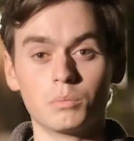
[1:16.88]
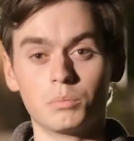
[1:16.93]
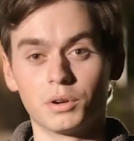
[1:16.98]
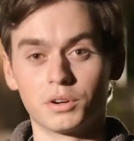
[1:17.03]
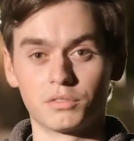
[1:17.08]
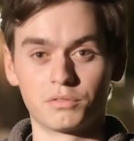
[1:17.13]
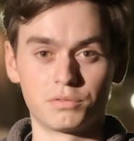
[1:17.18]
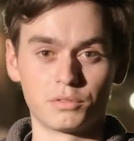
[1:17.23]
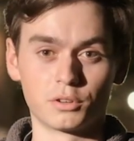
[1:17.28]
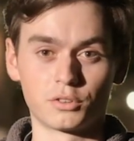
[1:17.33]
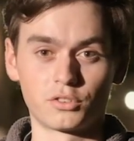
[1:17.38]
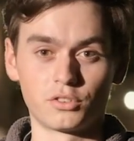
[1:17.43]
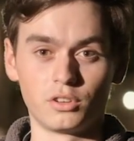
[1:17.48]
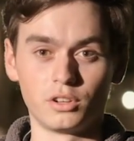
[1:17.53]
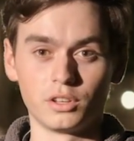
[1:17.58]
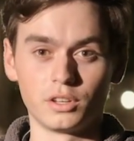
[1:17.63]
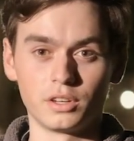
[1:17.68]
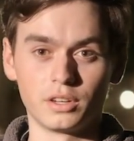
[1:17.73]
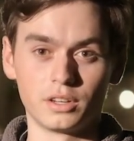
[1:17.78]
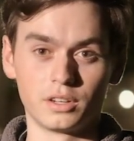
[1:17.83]
But
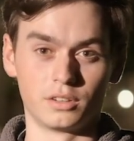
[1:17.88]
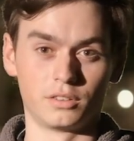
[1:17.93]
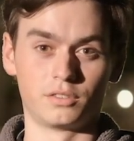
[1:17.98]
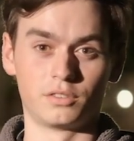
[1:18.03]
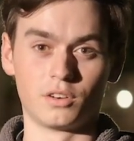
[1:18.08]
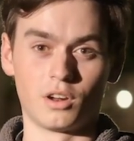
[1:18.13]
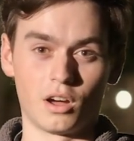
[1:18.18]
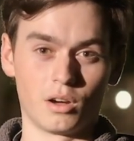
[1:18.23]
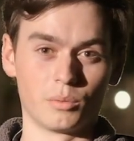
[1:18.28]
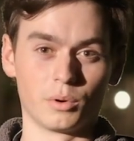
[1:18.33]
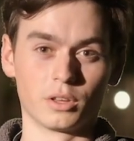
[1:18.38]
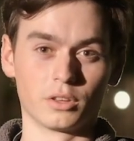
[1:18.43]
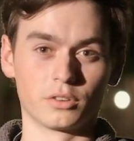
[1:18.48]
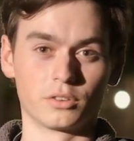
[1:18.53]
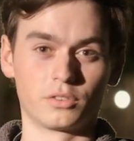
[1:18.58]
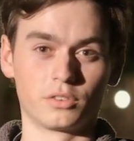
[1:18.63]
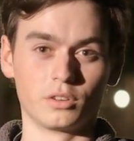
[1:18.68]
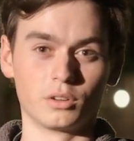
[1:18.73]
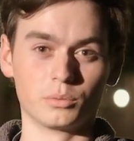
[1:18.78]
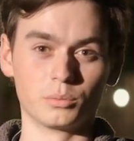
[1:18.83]
unfortunately, it is not weather
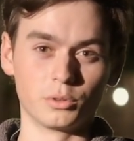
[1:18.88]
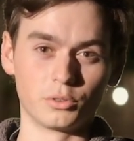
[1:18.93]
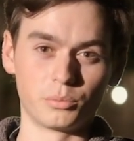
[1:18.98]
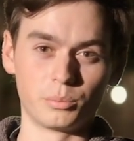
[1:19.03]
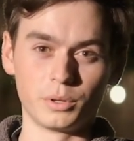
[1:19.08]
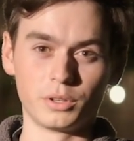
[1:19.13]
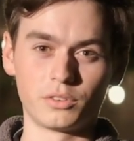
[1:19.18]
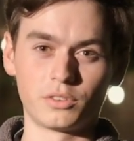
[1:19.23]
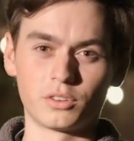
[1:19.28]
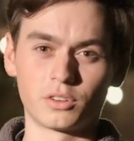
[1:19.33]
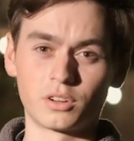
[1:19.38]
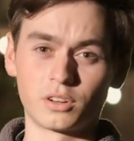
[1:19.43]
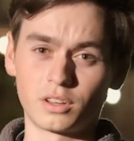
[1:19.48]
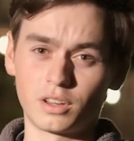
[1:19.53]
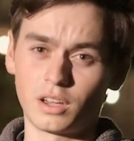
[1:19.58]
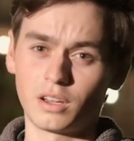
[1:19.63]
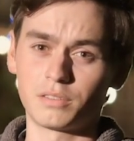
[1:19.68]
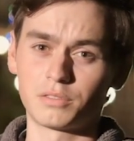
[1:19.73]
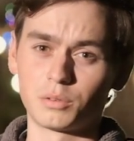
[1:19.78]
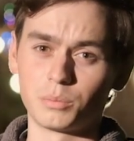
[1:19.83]
sealed, which means you're gonna
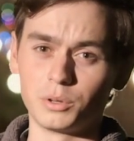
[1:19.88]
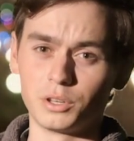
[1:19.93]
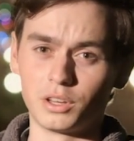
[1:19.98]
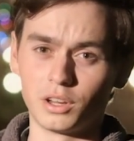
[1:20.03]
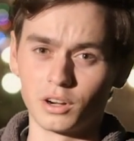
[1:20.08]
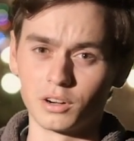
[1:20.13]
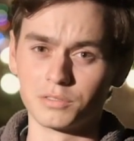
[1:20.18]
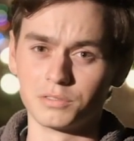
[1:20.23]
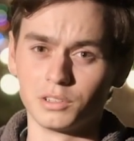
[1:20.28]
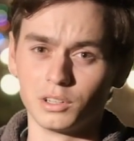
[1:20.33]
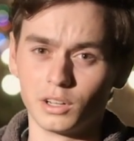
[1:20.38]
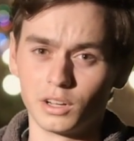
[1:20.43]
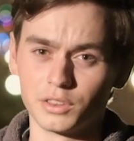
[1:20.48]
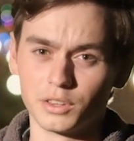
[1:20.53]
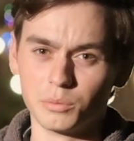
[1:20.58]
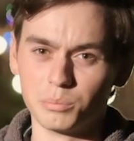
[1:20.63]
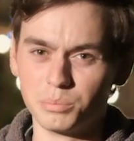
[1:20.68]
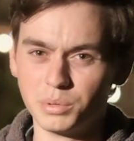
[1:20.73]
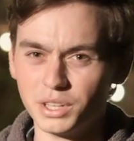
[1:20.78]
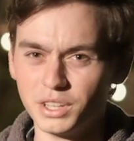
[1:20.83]
have to be careful on
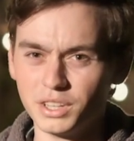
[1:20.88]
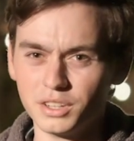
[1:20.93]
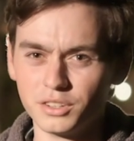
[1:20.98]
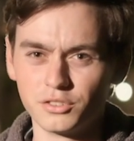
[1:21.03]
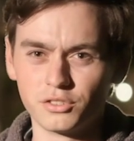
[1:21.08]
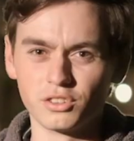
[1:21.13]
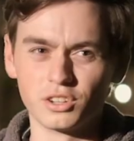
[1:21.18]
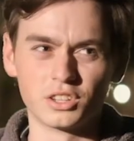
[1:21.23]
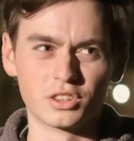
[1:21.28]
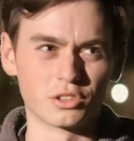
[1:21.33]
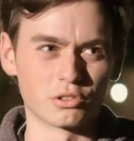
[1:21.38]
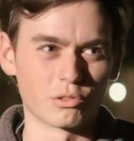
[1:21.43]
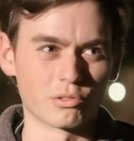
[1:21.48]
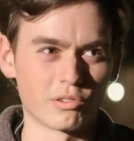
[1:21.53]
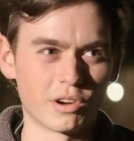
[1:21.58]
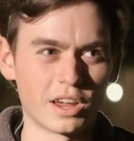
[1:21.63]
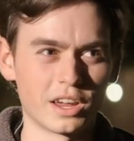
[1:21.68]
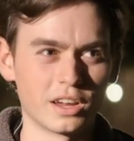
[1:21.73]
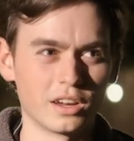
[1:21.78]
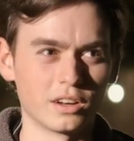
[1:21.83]
the beach, in the
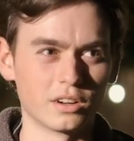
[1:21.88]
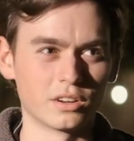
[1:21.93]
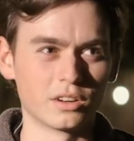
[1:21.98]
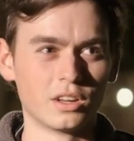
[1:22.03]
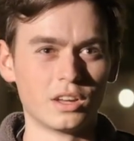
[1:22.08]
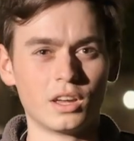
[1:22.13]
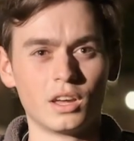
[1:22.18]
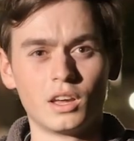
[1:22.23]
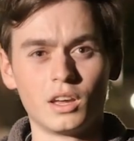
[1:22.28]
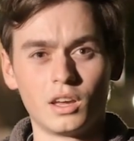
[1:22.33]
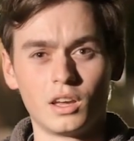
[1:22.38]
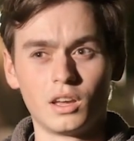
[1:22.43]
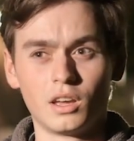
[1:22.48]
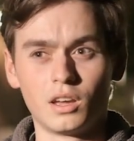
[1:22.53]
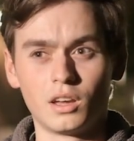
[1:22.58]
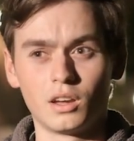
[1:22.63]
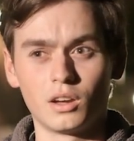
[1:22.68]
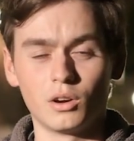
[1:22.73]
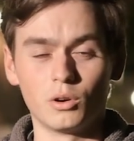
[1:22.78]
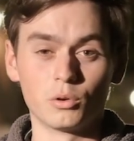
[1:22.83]
rain,
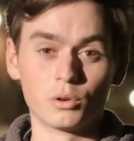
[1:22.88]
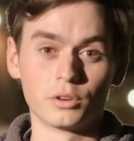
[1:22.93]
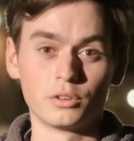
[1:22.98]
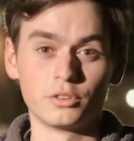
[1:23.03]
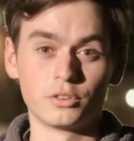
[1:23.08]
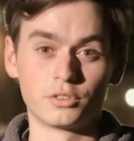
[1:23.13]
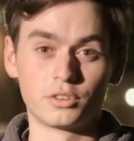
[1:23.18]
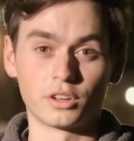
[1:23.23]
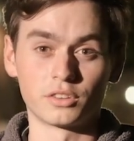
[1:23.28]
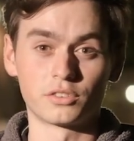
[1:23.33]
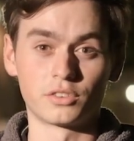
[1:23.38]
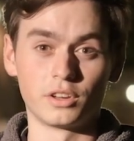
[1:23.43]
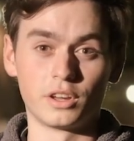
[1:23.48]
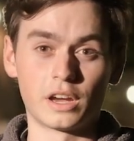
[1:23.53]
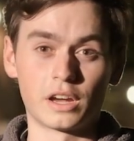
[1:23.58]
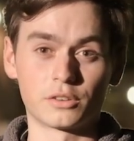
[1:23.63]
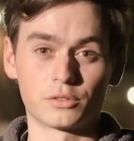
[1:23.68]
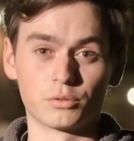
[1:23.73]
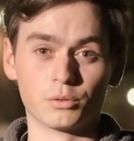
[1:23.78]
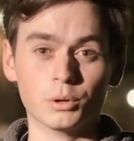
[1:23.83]
or in your dusty
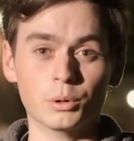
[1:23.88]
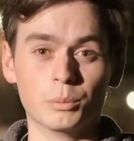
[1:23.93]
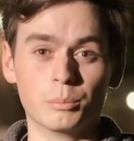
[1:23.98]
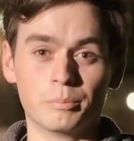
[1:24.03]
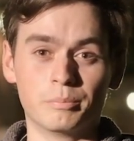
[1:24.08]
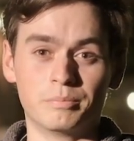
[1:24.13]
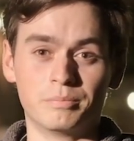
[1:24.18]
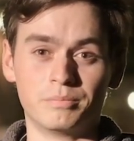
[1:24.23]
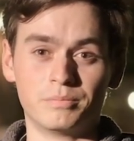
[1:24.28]
ass room.